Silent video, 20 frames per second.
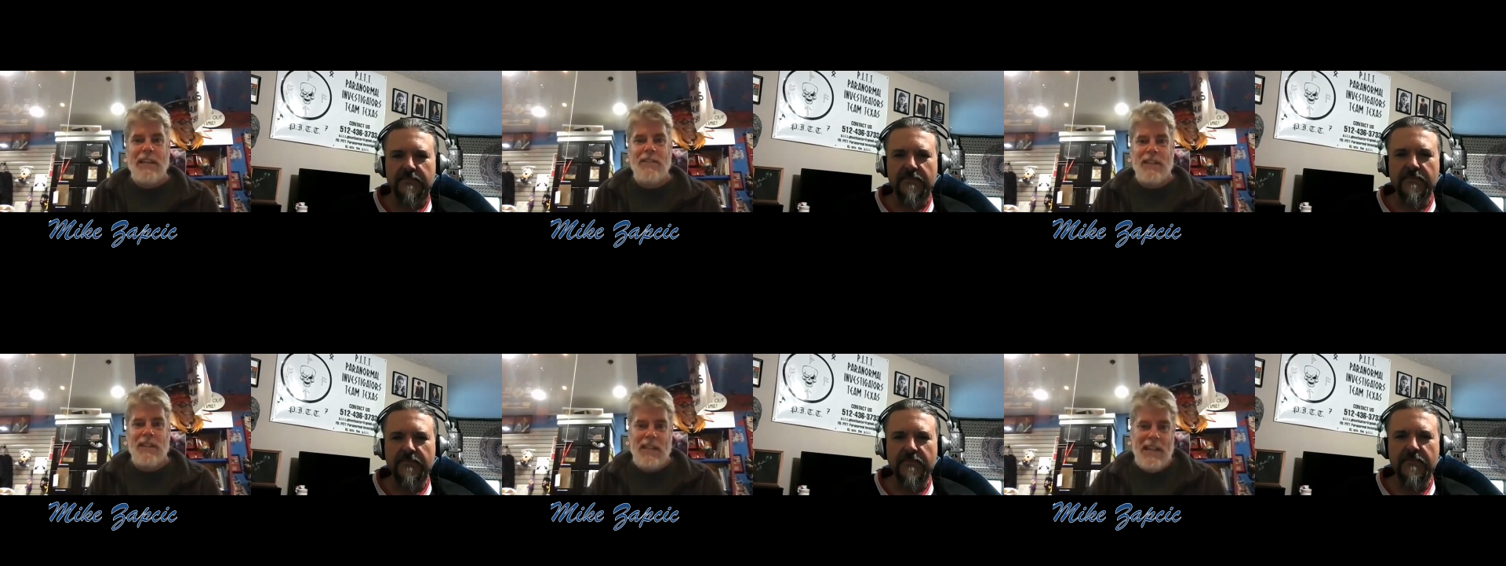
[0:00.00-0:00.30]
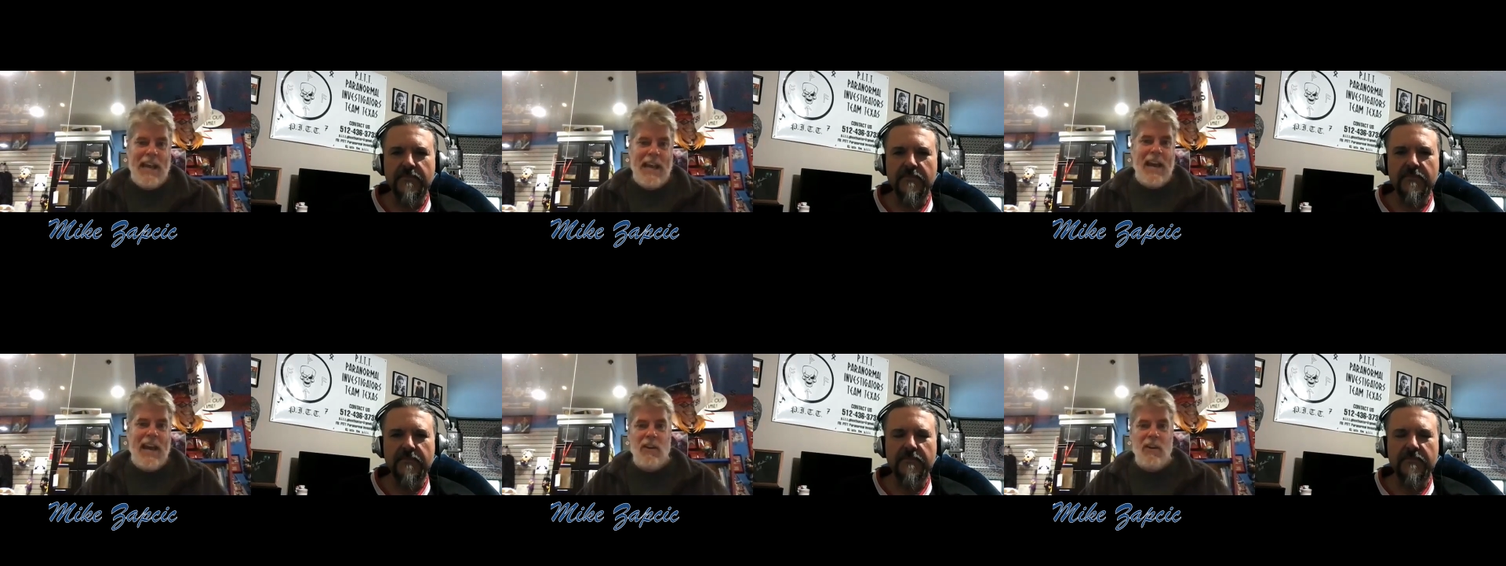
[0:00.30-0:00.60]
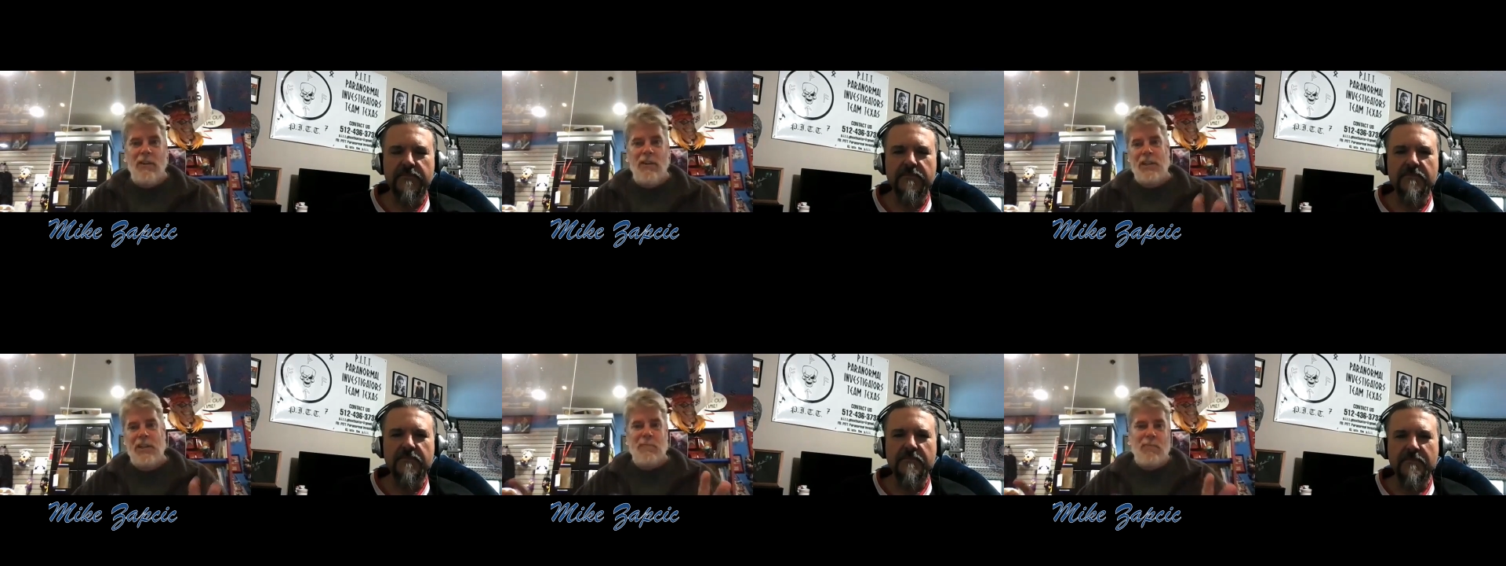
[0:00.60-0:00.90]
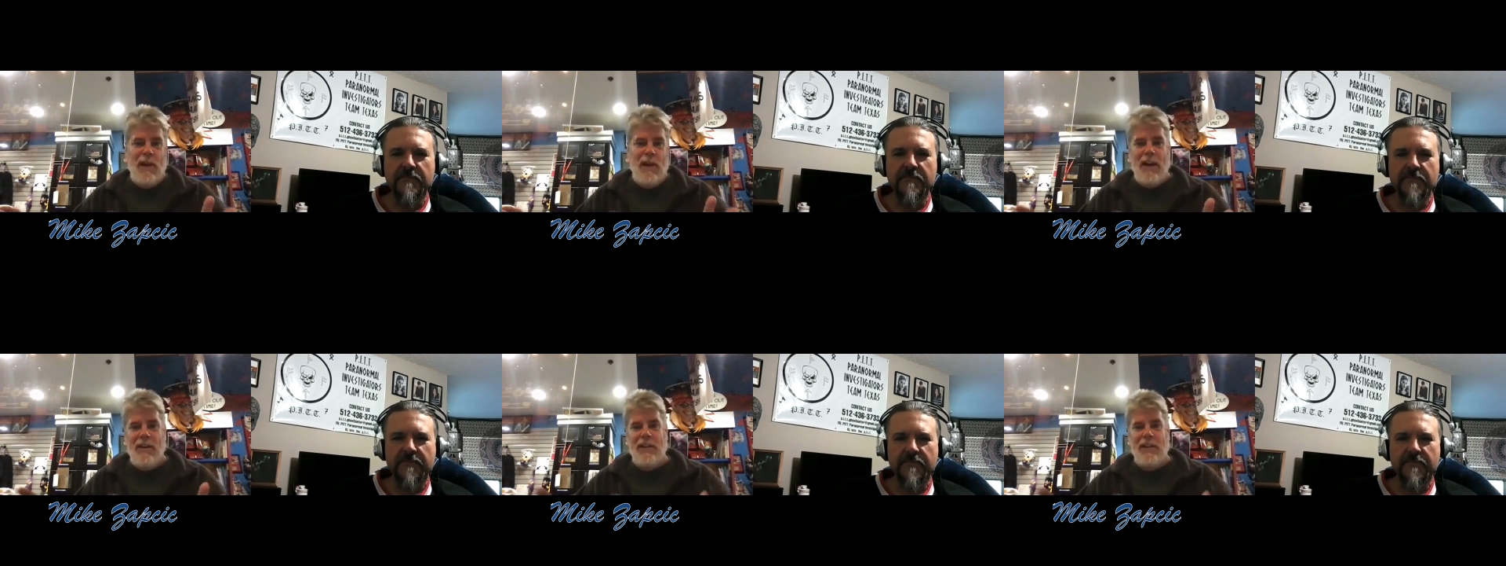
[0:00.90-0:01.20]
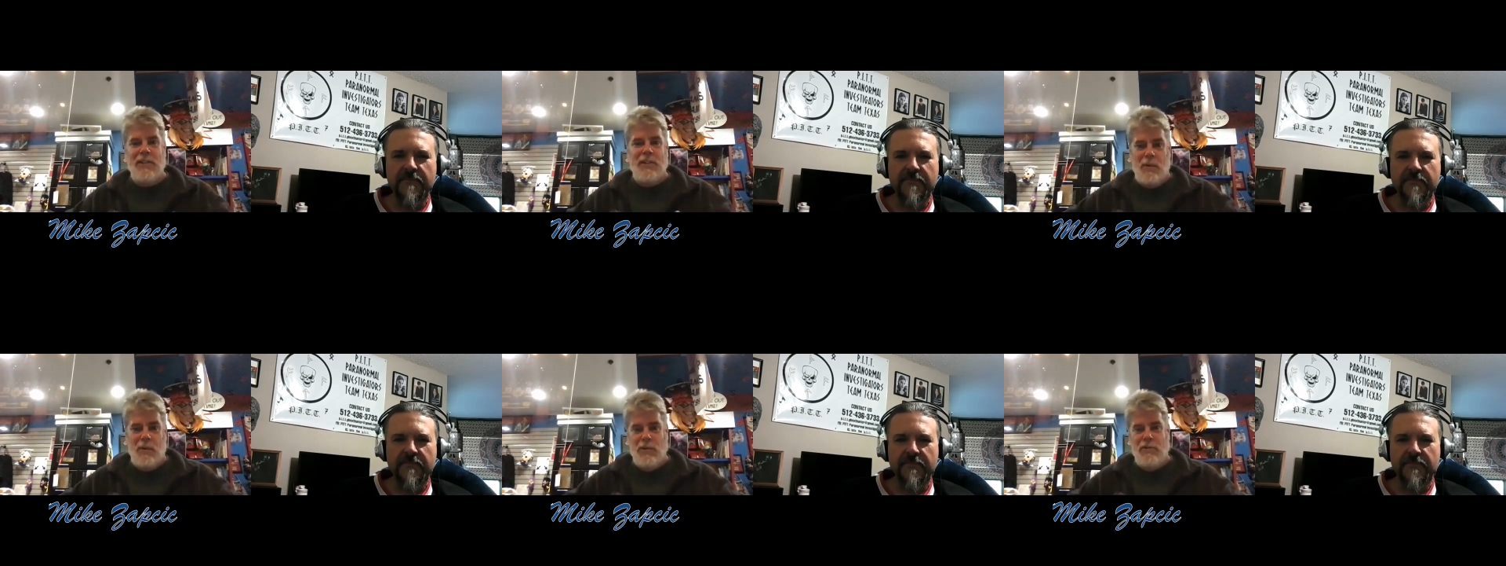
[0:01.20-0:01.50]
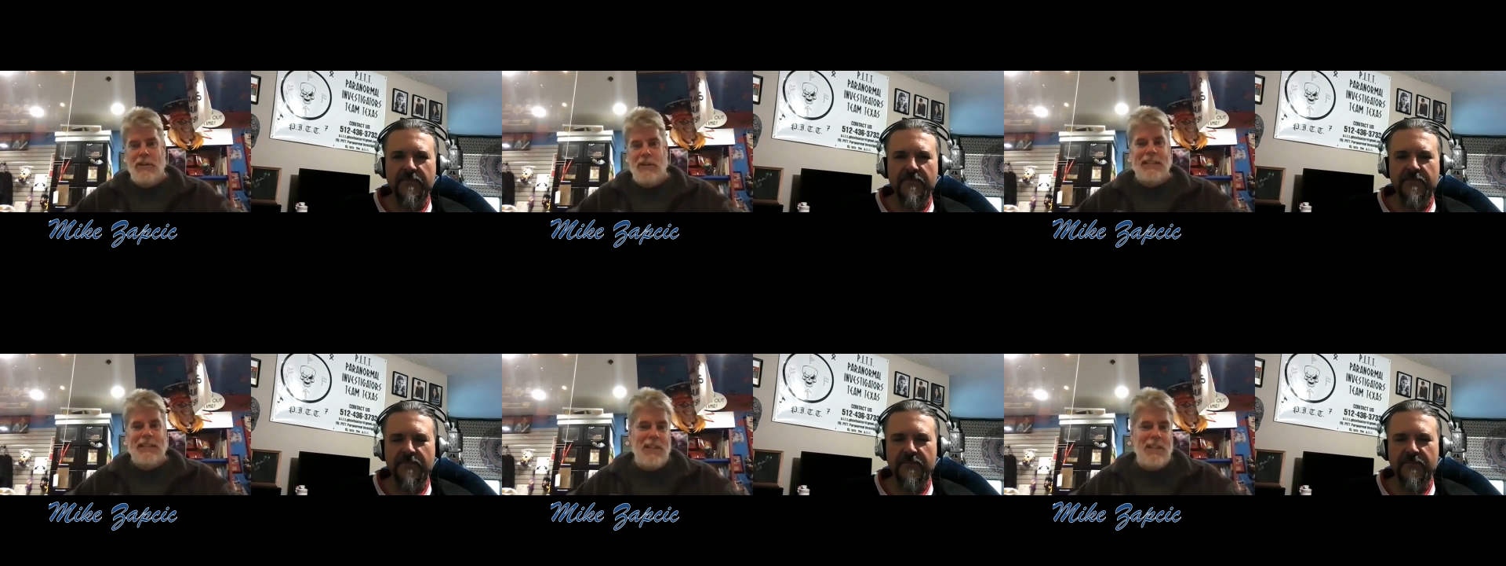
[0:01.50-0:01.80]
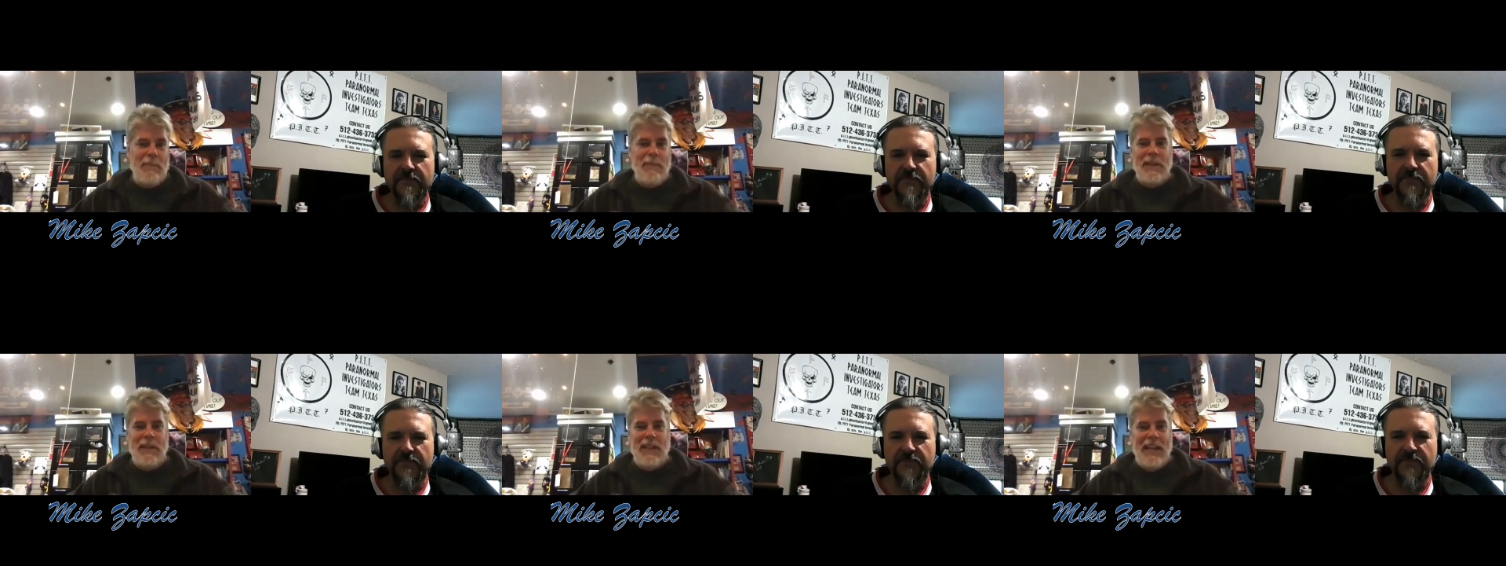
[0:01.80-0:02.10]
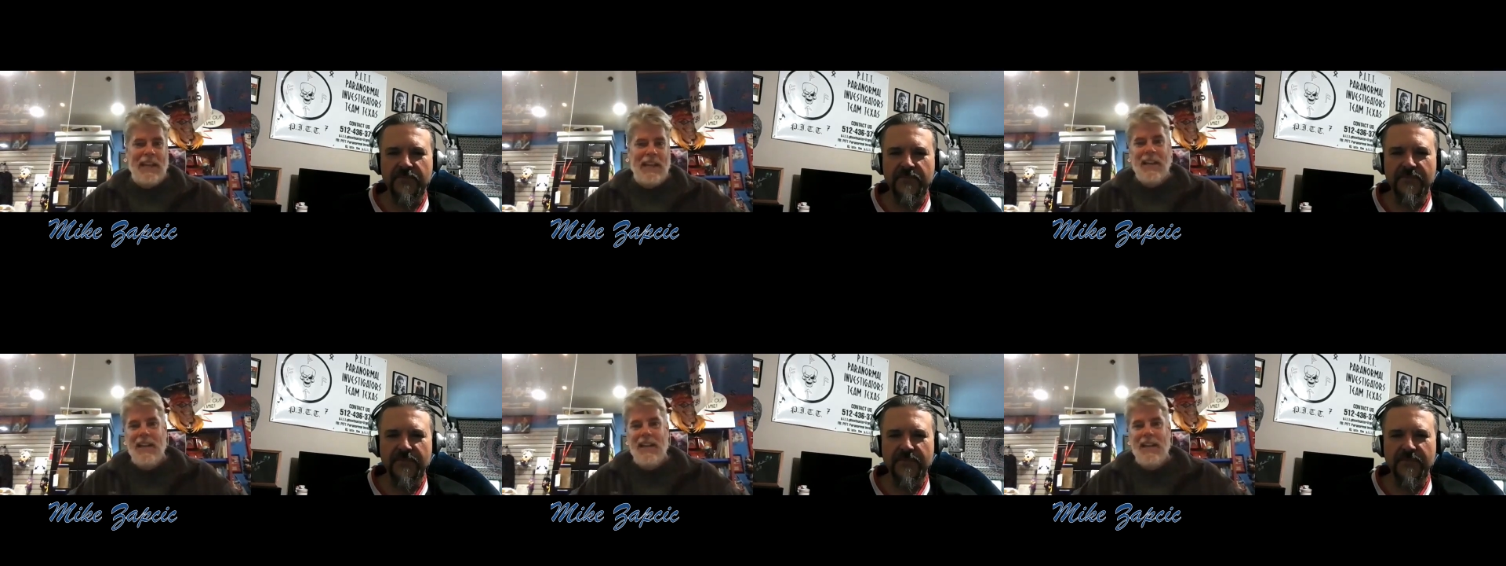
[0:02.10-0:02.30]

Speaker 1: and they had all these brownies that were dressed up in like.